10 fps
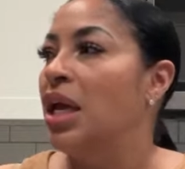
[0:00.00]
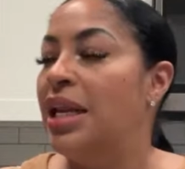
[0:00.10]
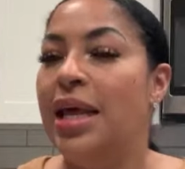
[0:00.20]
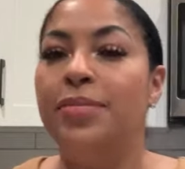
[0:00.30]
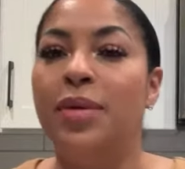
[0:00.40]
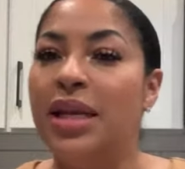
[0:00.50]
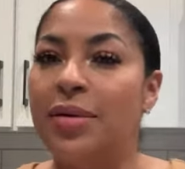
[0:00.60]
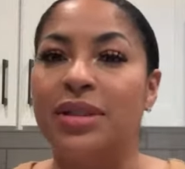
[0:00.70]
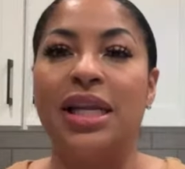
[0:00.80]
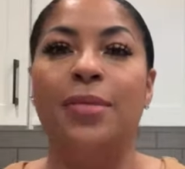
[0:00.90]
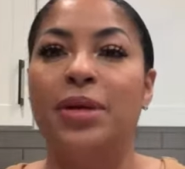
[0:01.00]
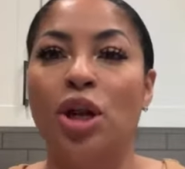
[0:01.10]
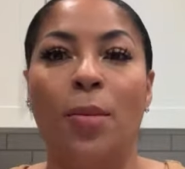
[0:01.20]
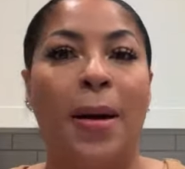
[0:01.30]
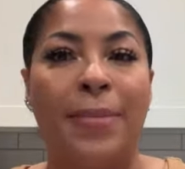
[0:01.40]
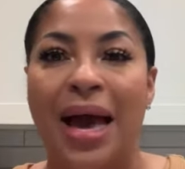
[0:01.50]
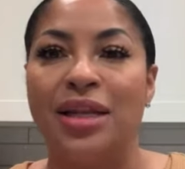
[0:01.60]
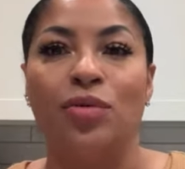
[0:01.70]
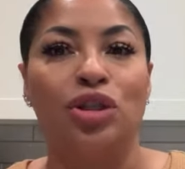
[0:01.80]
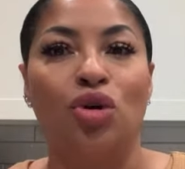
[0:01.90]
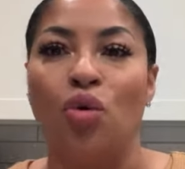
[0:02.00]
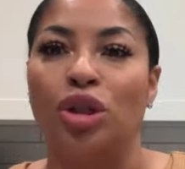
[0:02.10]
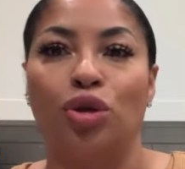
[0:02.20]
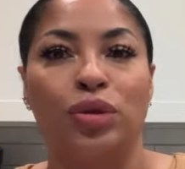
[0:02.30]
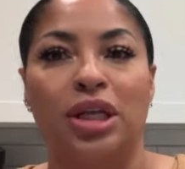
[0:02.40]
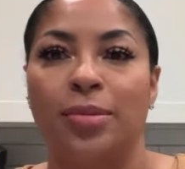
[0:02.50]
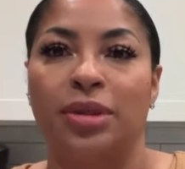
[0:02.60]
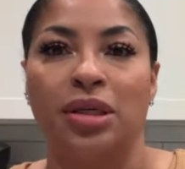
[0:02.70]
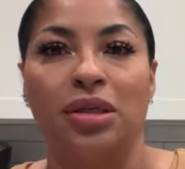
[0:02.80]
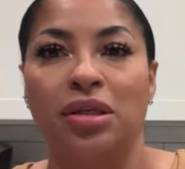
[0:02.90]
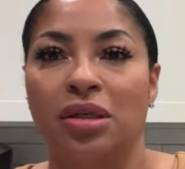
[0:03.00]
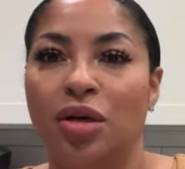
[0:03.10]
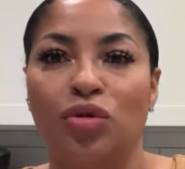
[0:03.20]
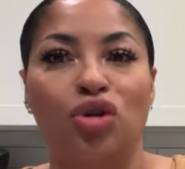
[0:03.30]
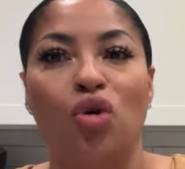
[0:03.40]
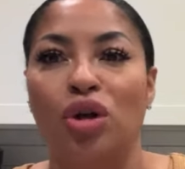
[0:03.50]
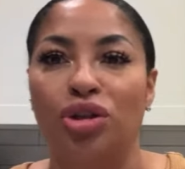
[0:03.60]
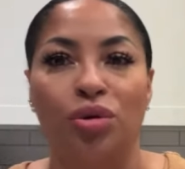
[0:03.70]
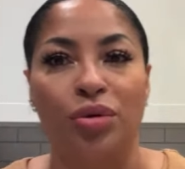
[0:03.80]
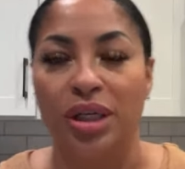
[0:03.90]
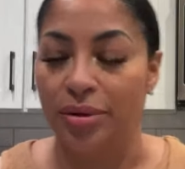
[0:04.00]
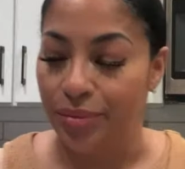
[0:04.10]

it, let, it was letting me know my body was going through something. It was going through it.